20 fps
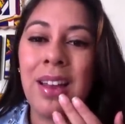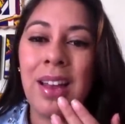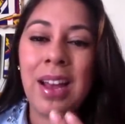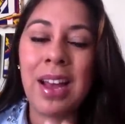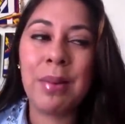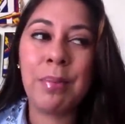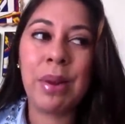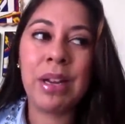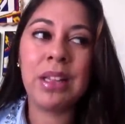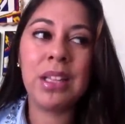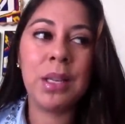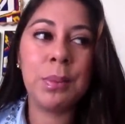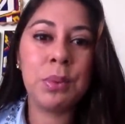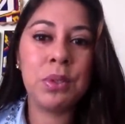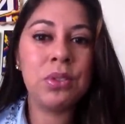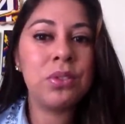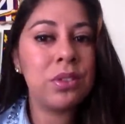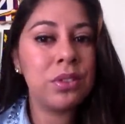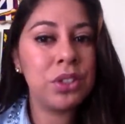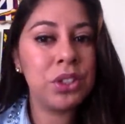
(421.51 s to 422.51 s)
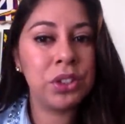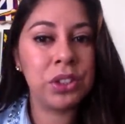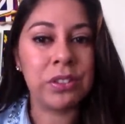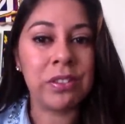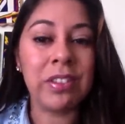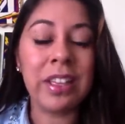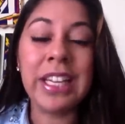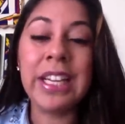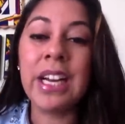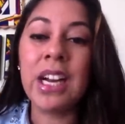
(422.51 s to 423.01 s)
and my lips were
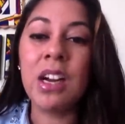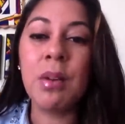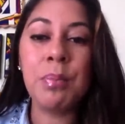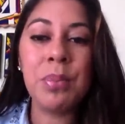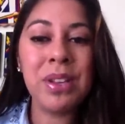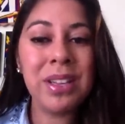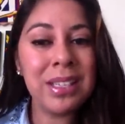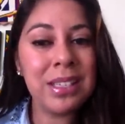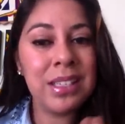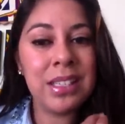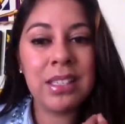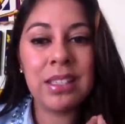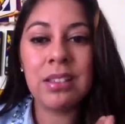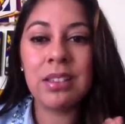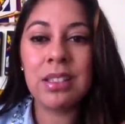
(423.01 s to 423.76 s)
shriveling up. You can still